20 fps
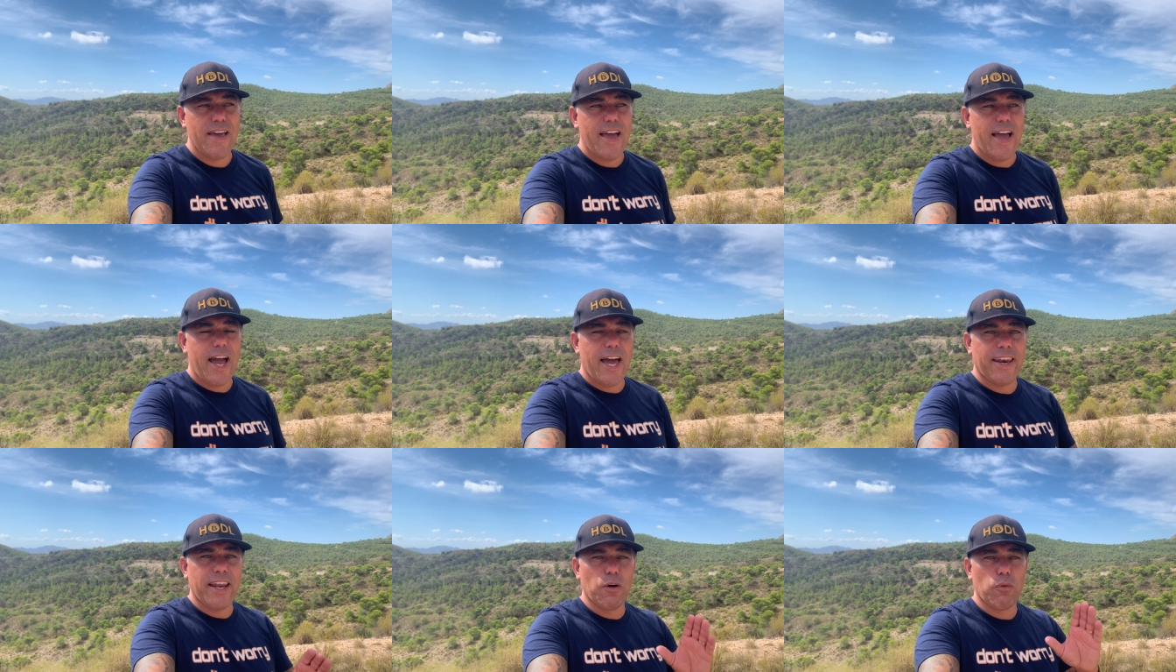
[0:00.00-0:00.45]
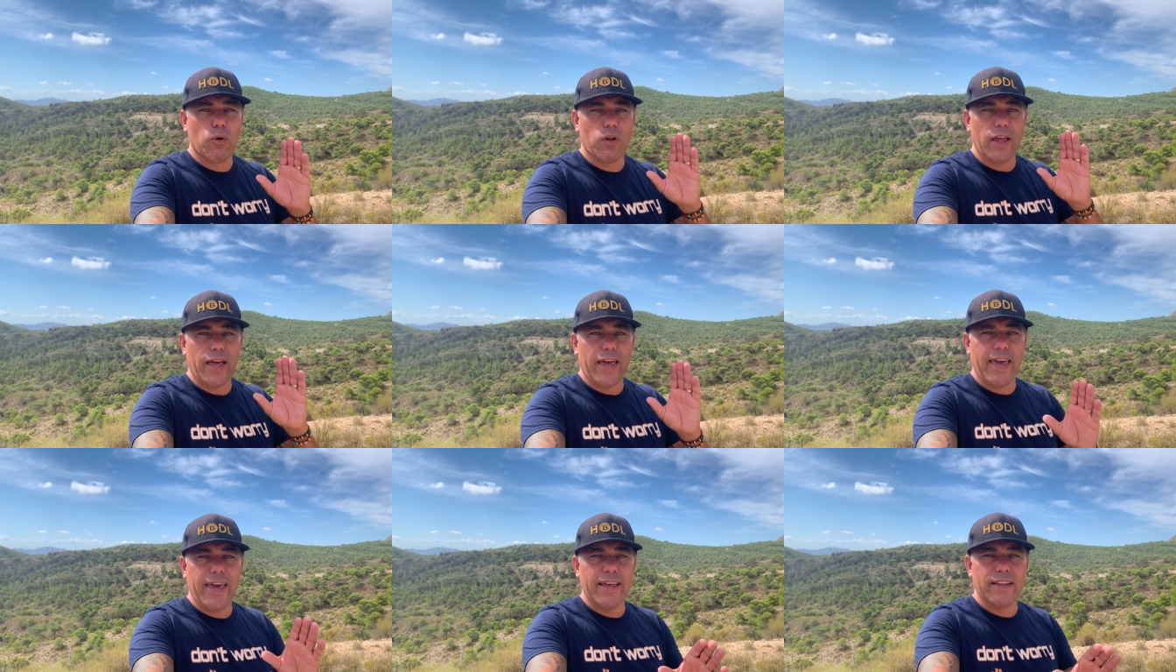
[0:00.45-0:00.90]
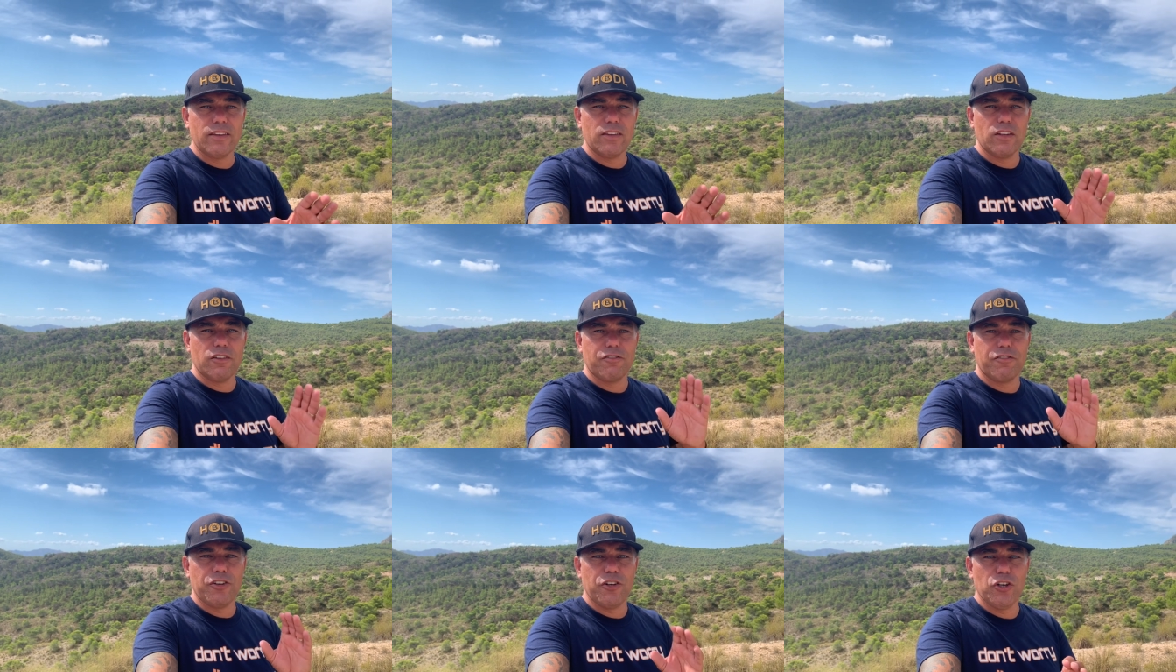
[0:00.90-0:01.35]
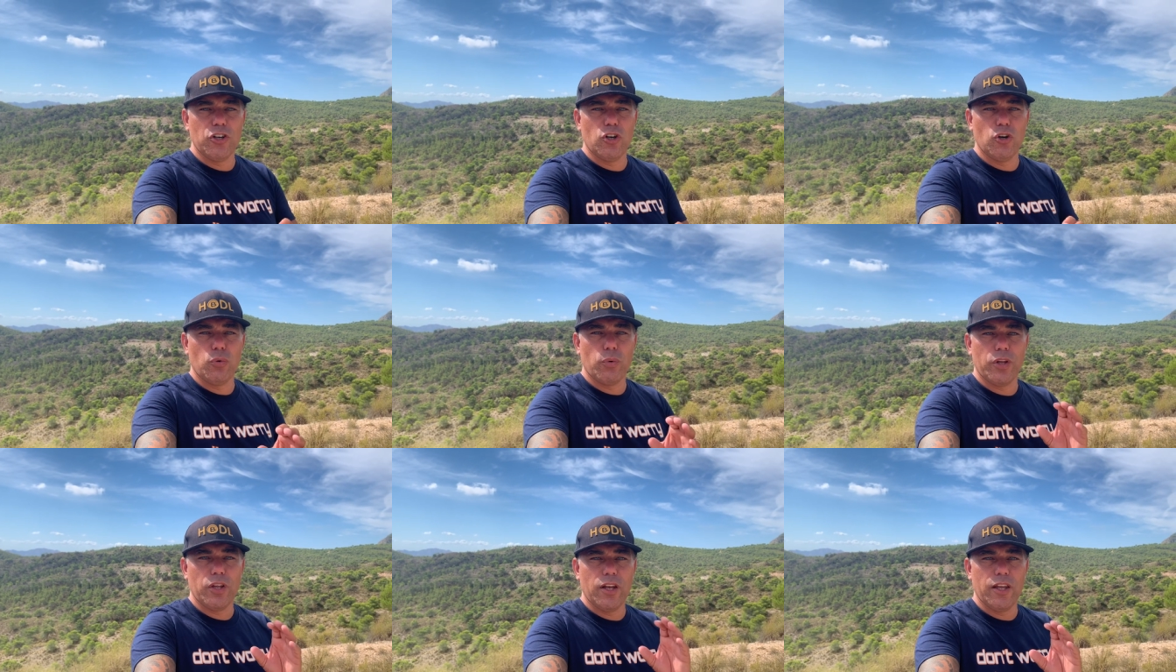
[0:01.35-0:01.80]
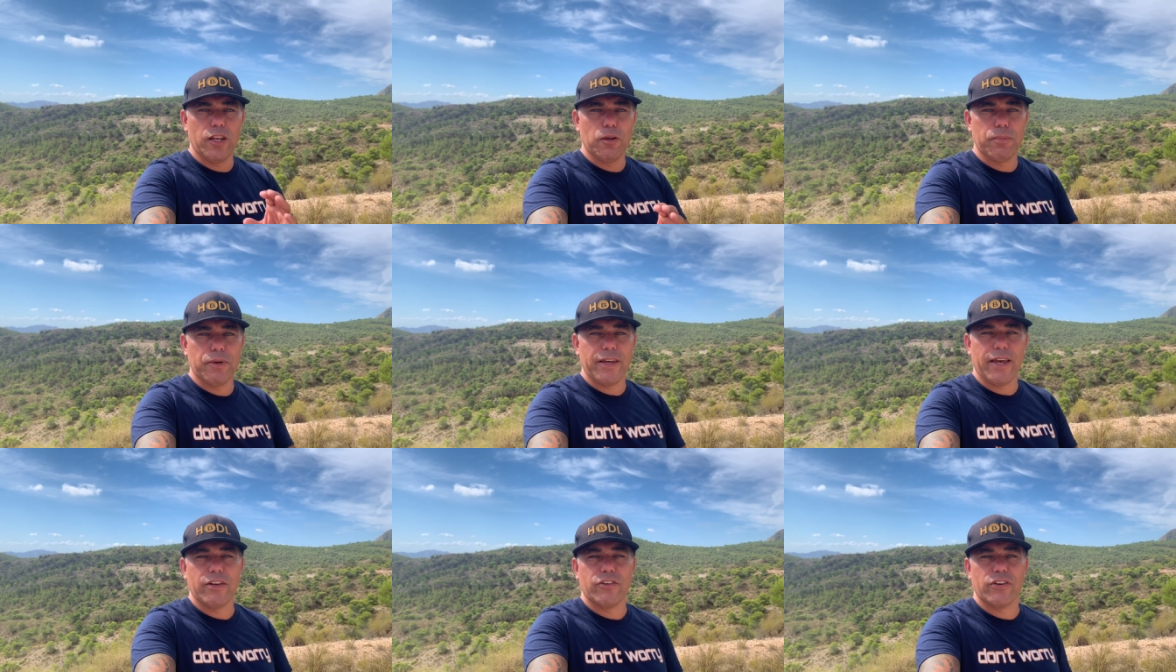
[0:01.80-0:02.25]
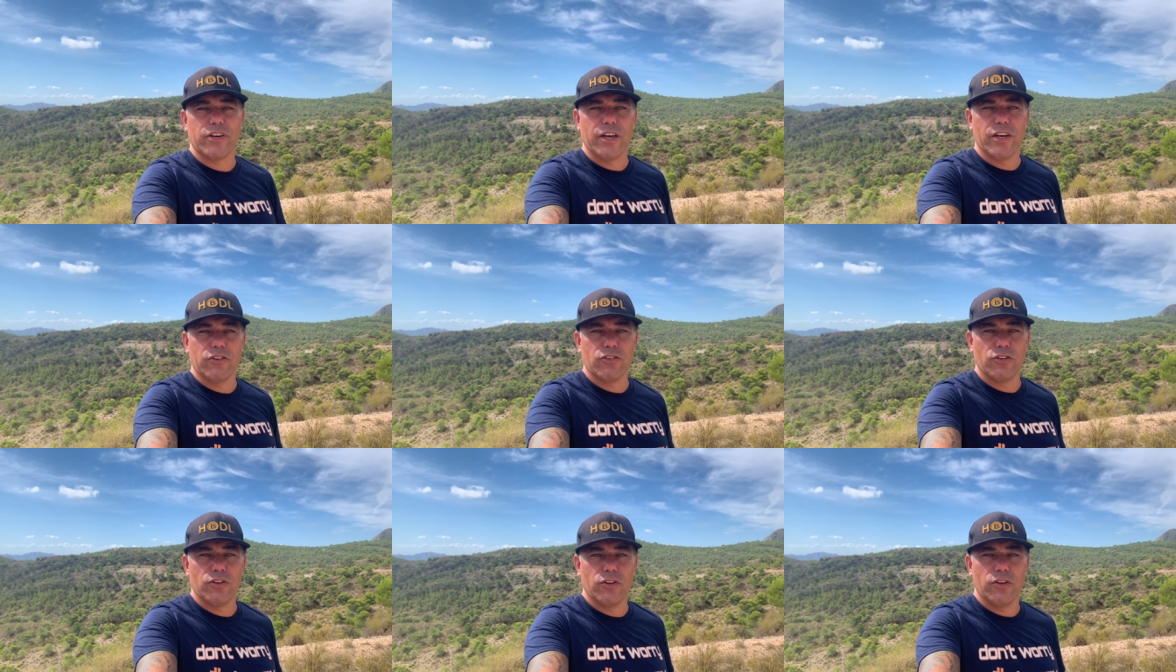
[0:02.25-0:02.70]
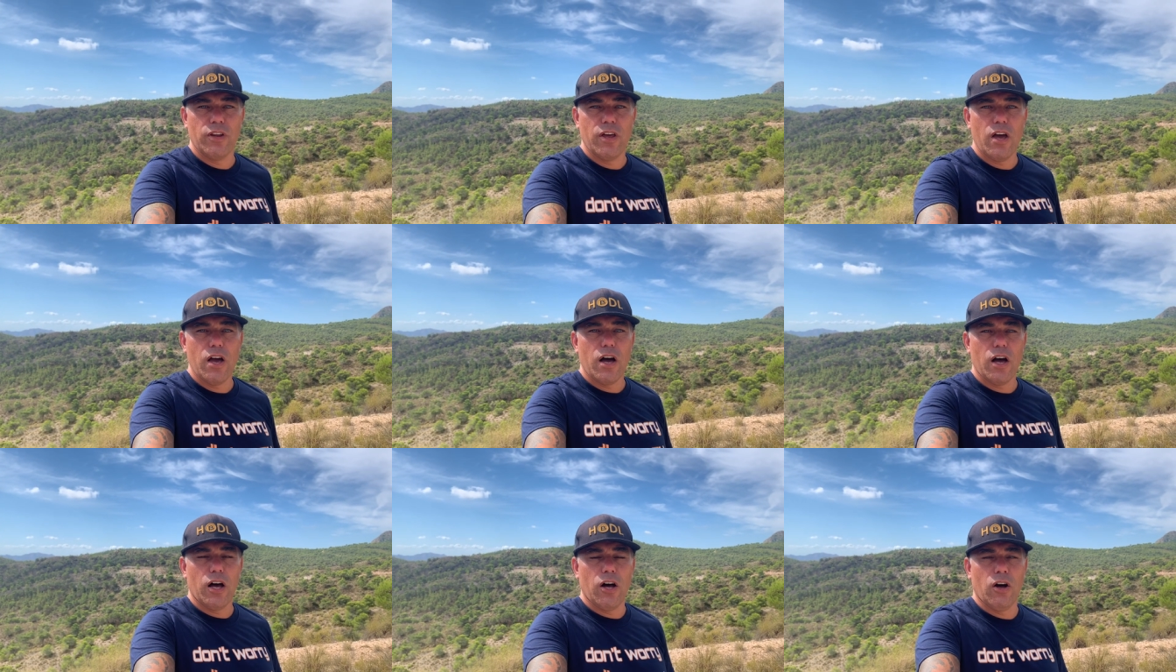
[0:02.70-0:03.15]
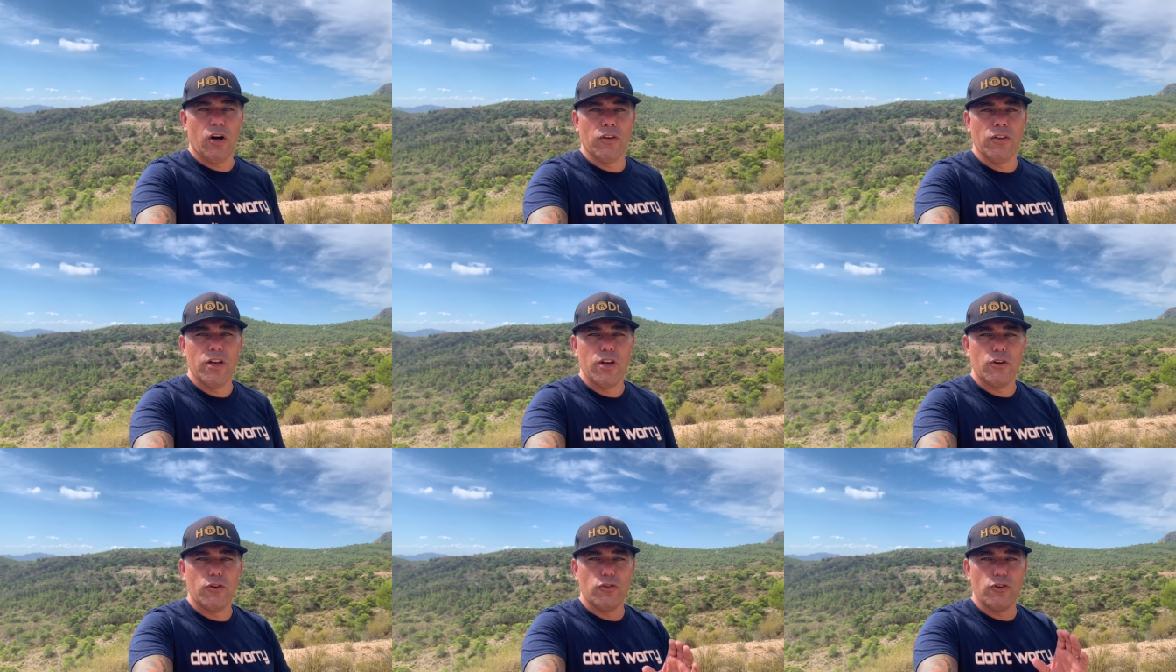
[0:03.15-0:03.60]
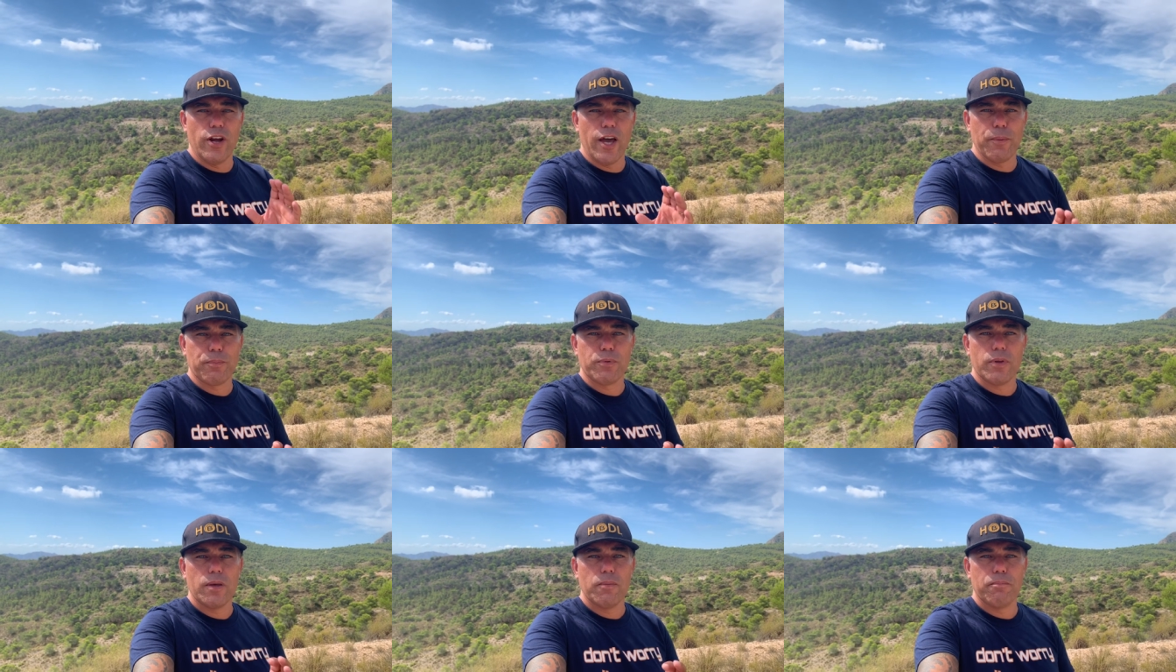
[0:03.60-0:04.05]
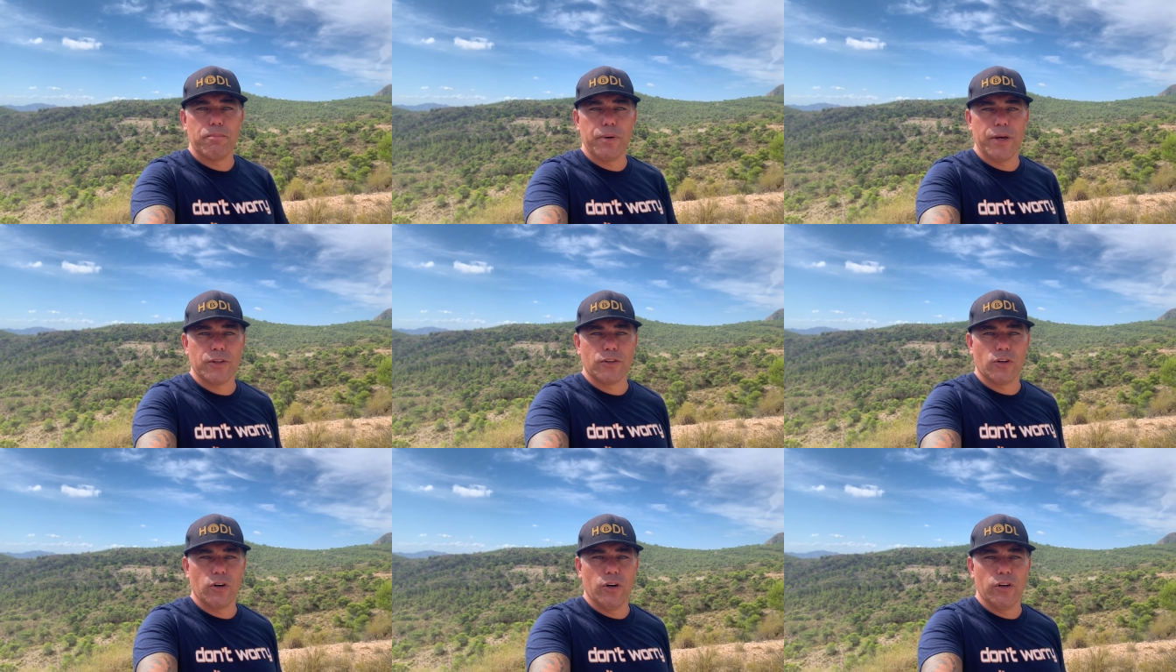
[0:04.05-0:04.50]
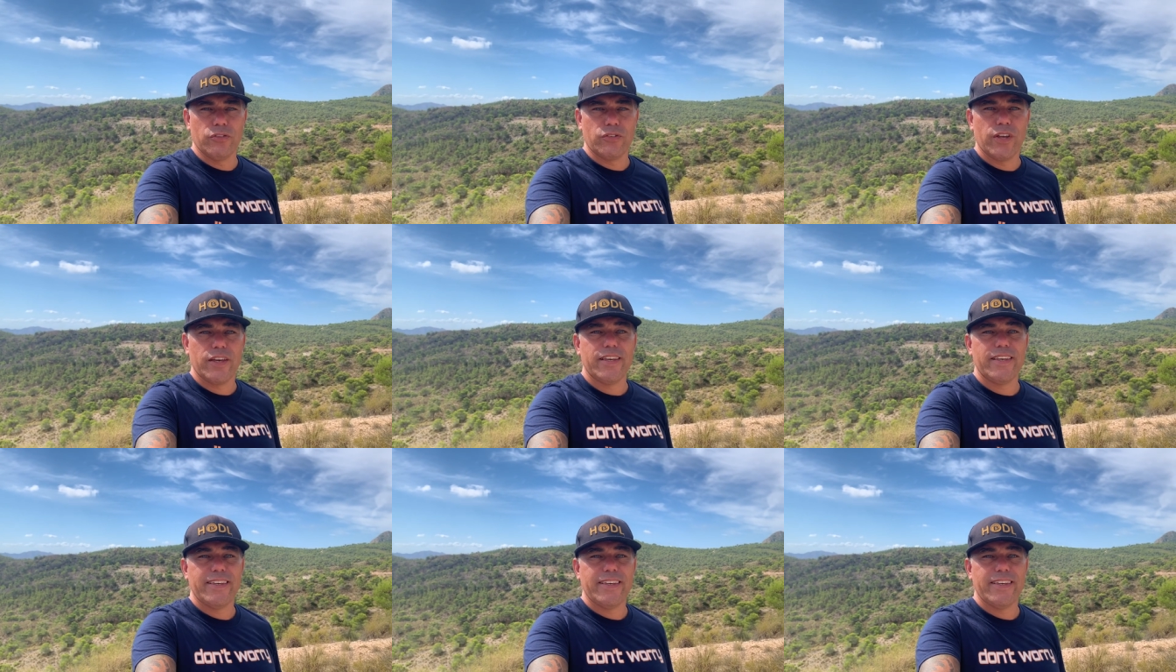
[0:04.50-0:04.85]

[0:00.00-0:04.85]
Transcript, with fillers: and I will end the video with a little bit education on wrapped bitcoins.